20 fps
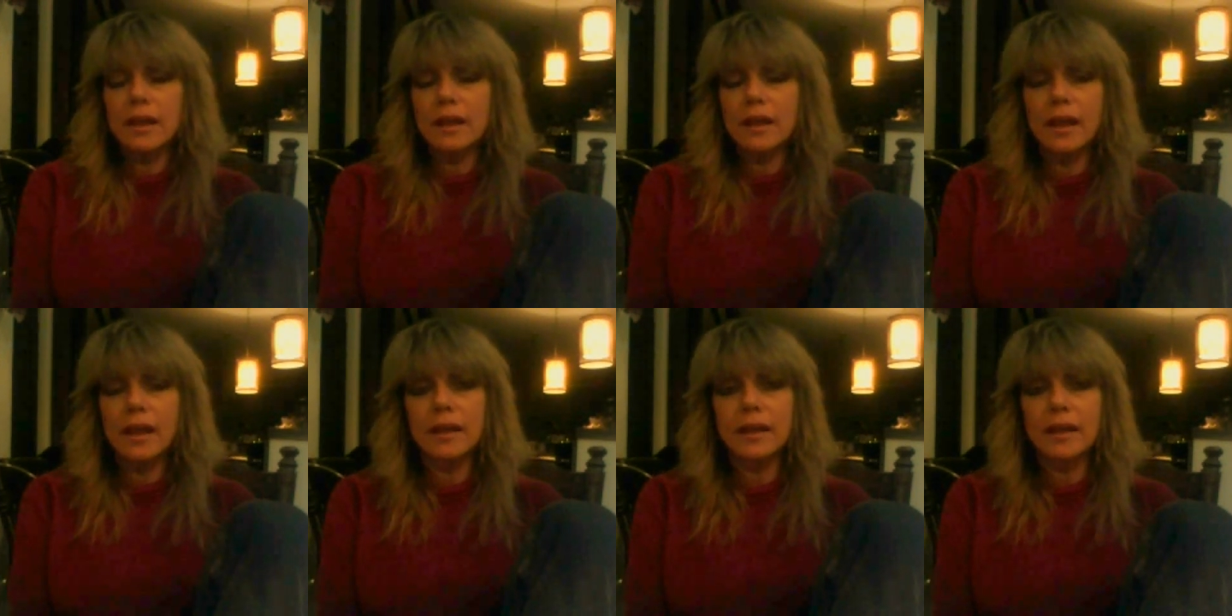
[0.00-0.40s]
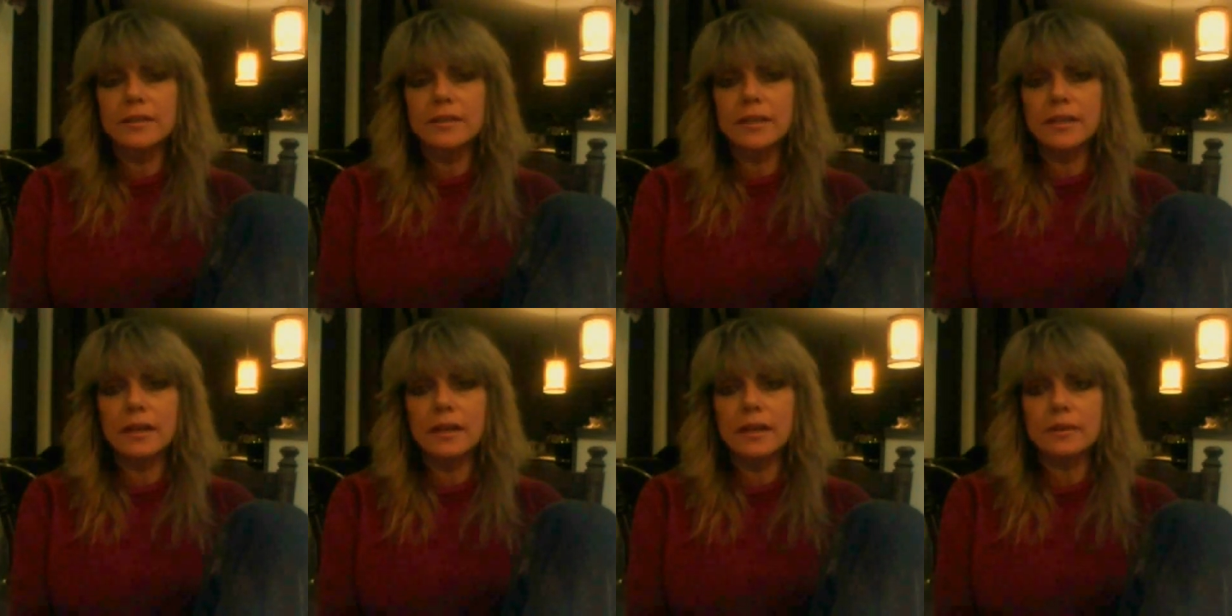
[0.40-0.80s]

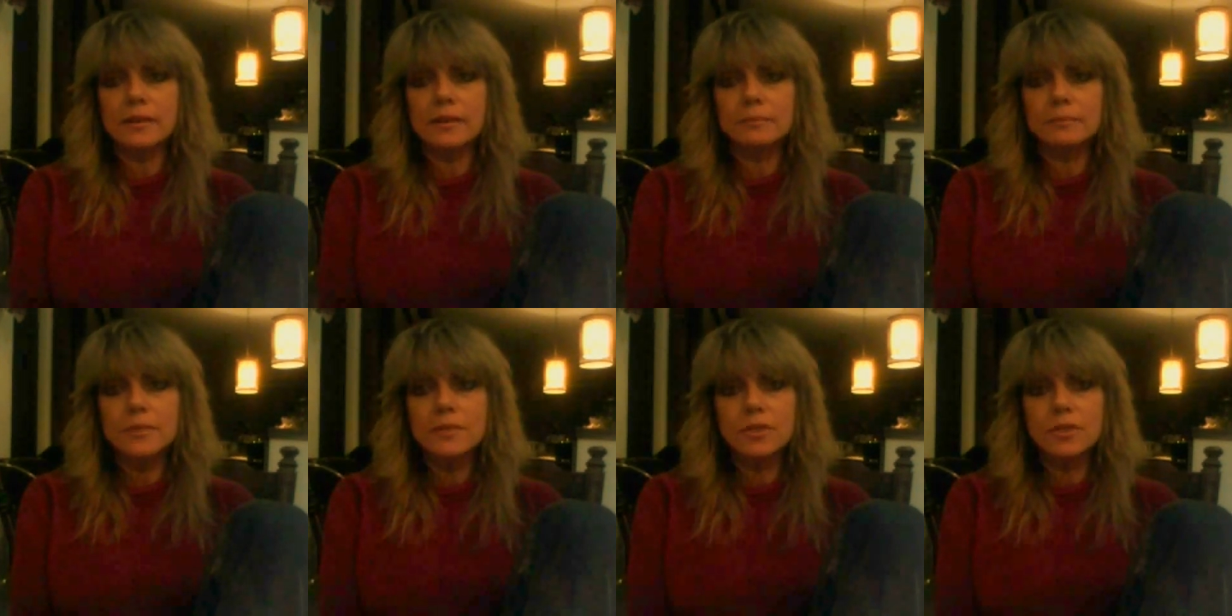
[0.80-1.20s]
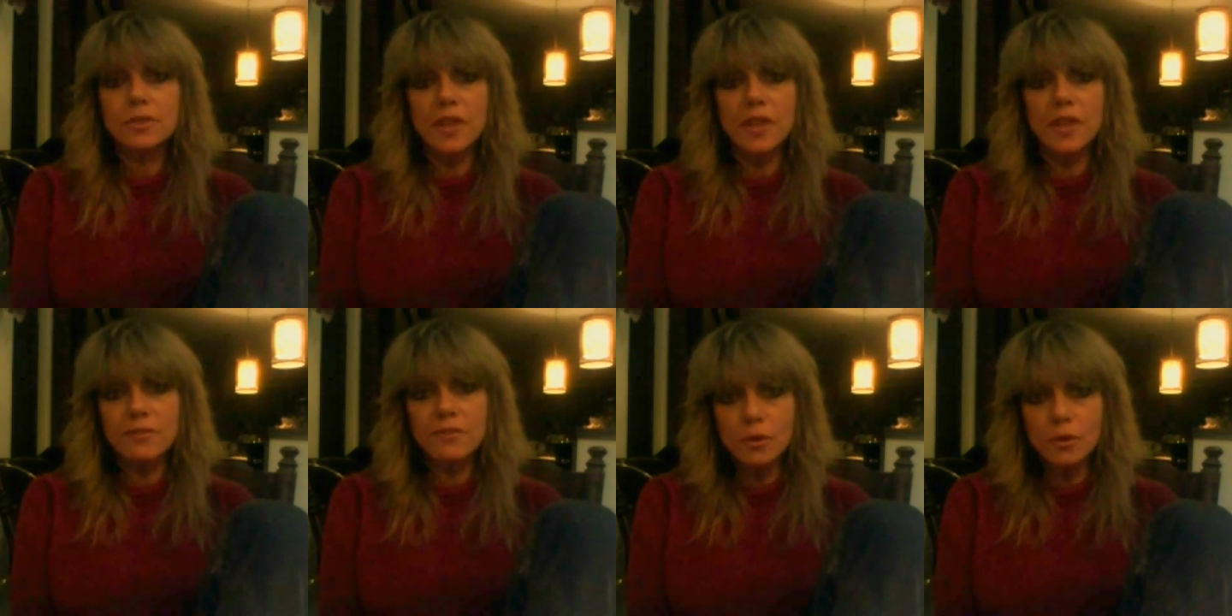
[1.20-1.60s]
And so
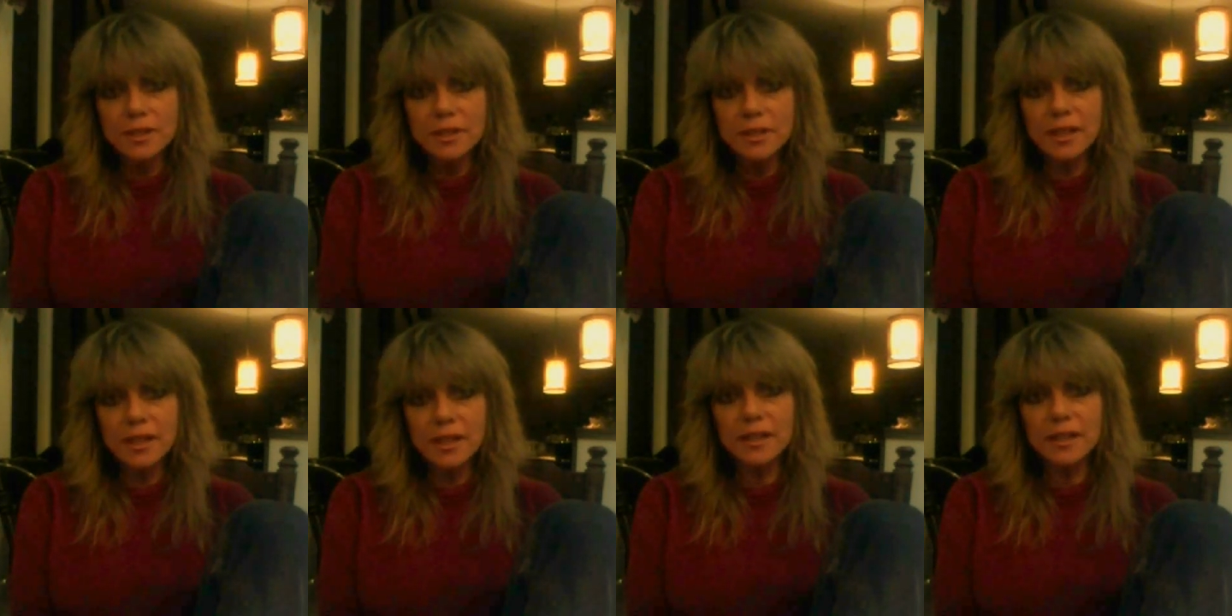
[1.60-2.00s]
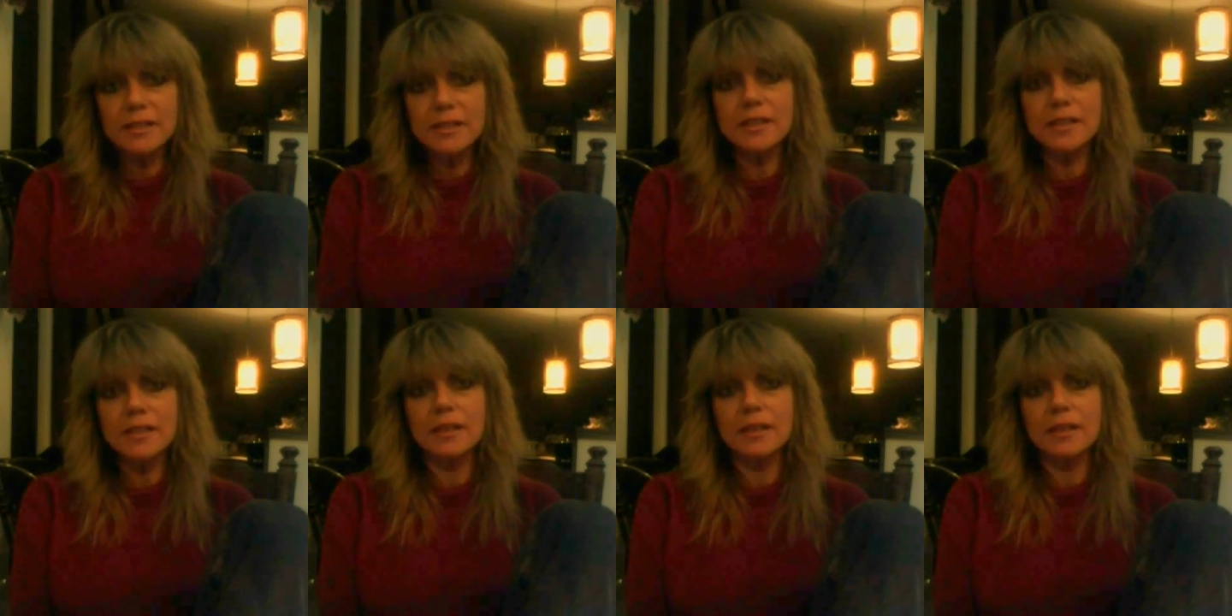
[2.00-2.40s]
they vote the
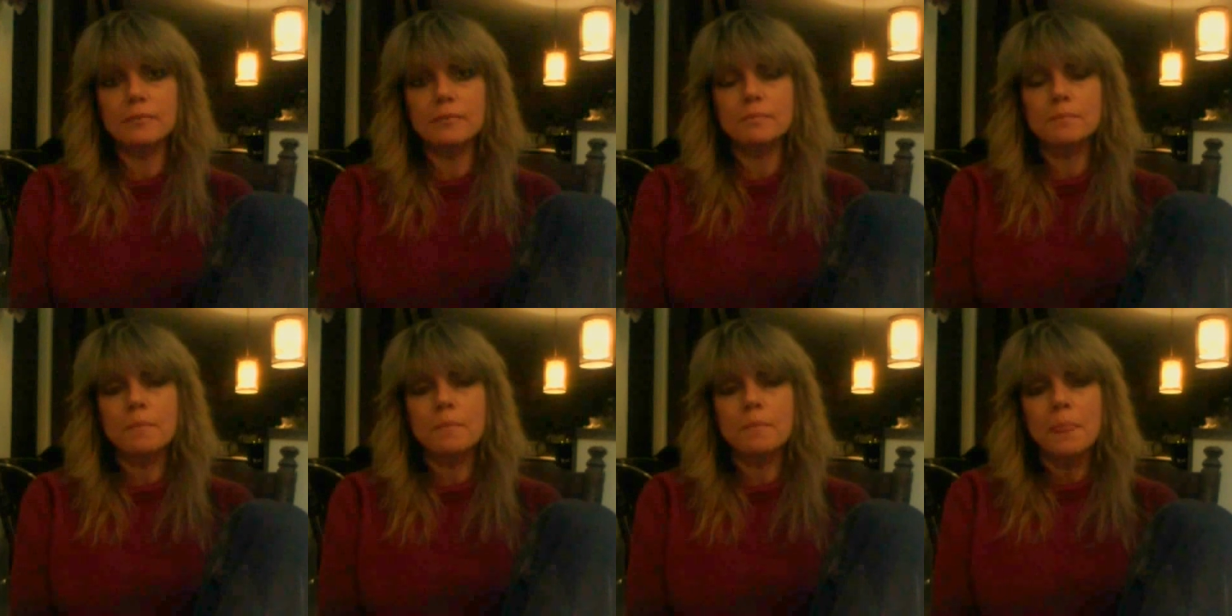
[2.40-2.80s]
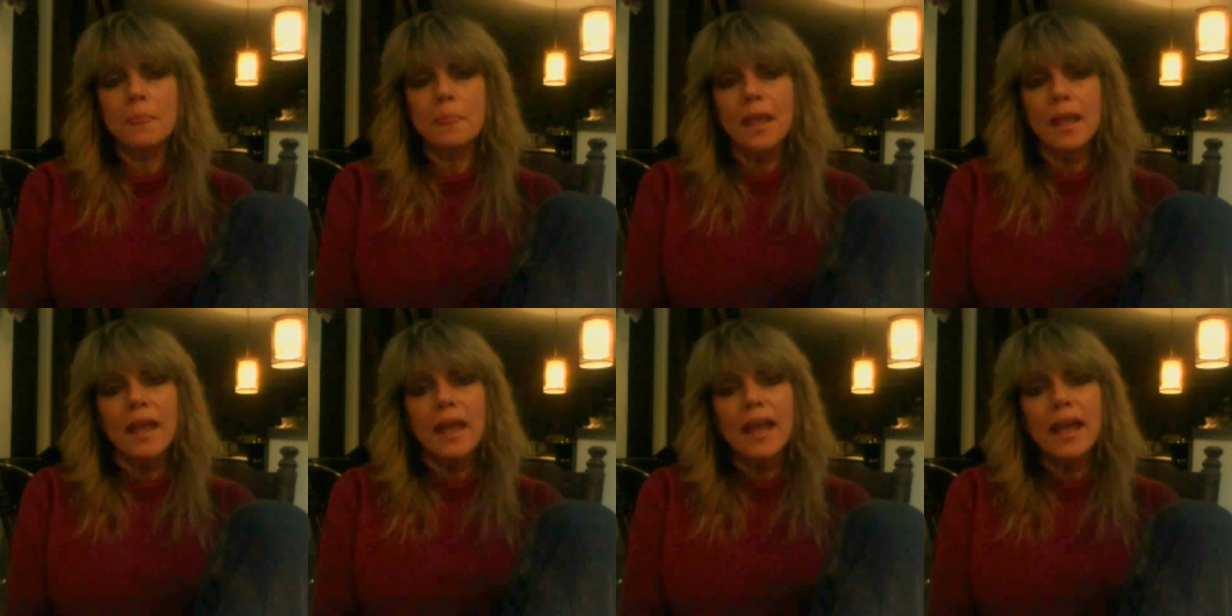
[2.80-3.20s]
delegates
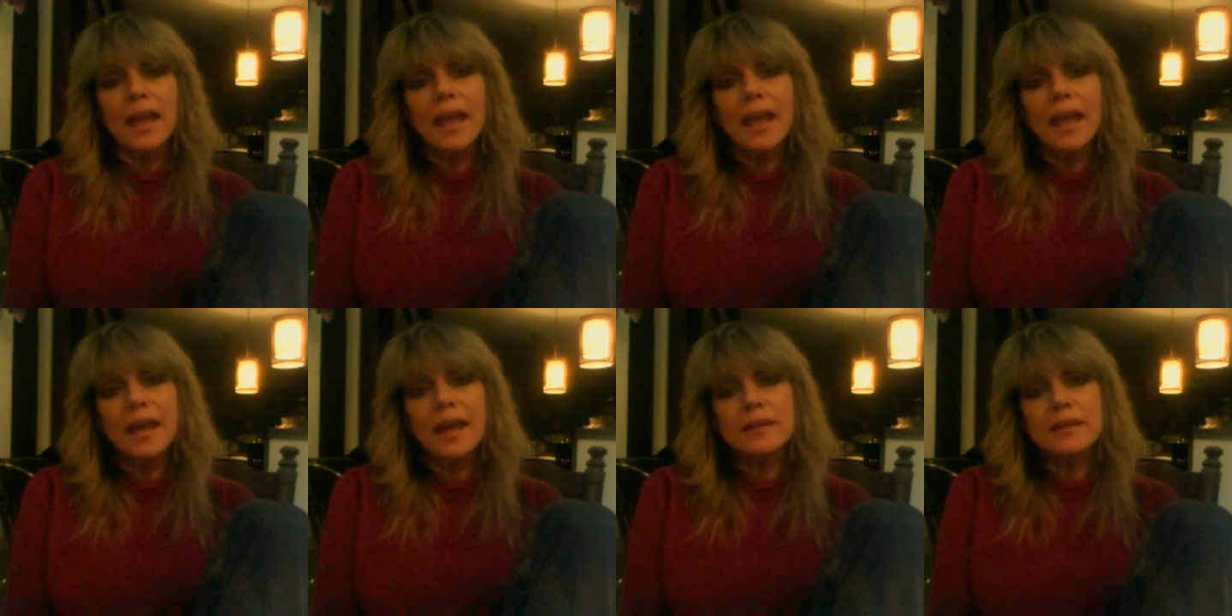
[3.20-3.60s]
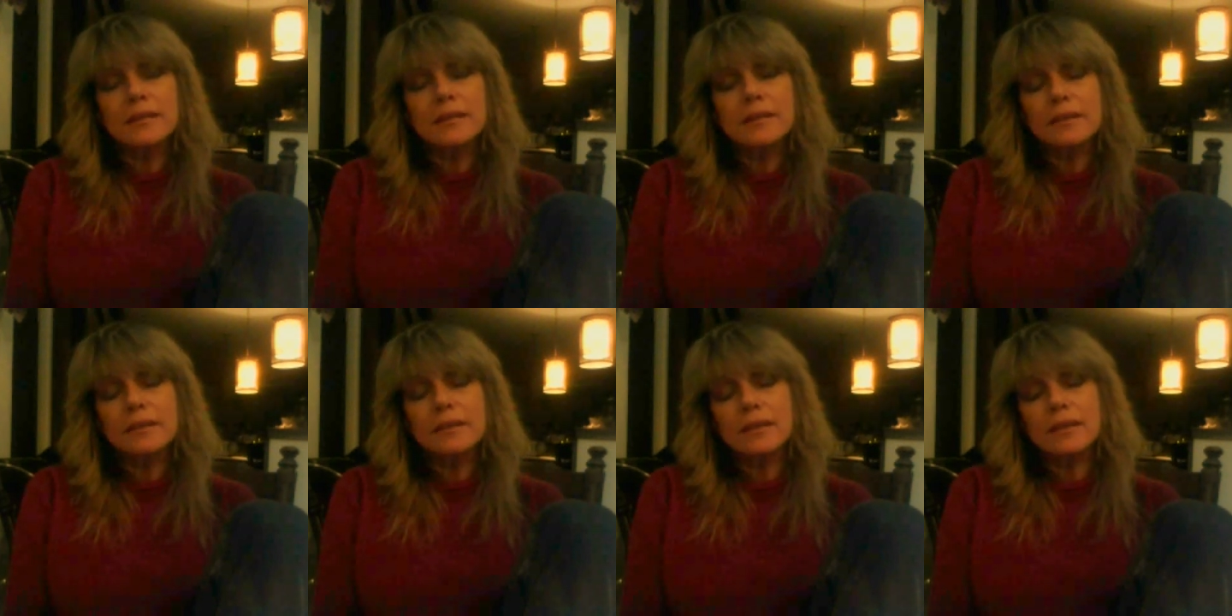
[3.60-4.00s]
in,
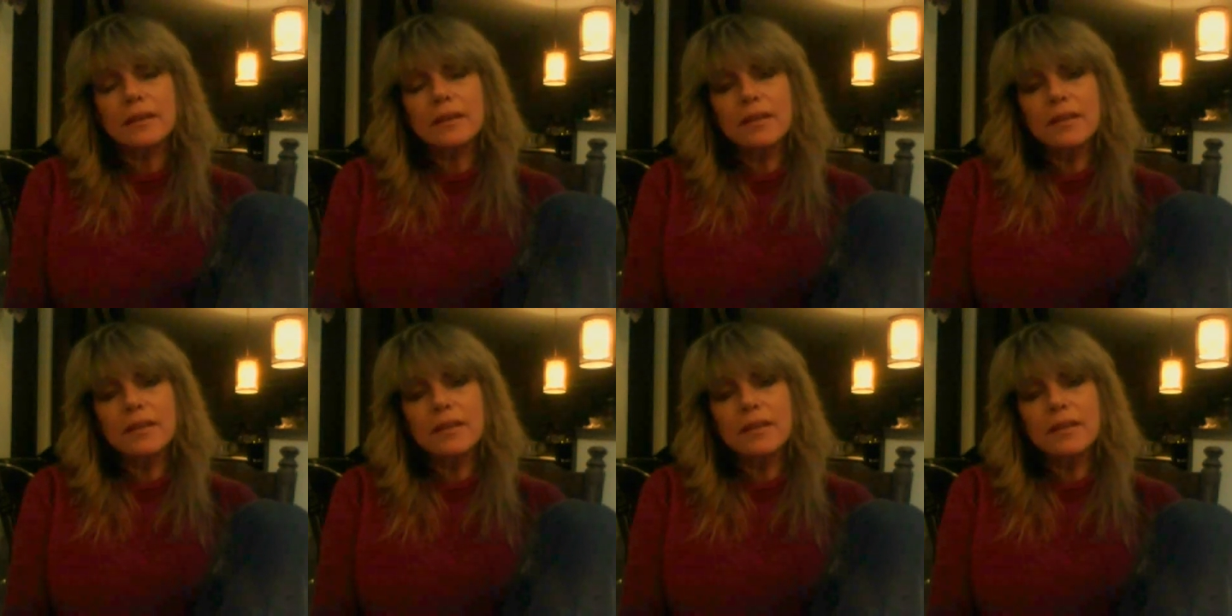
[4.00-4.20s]
and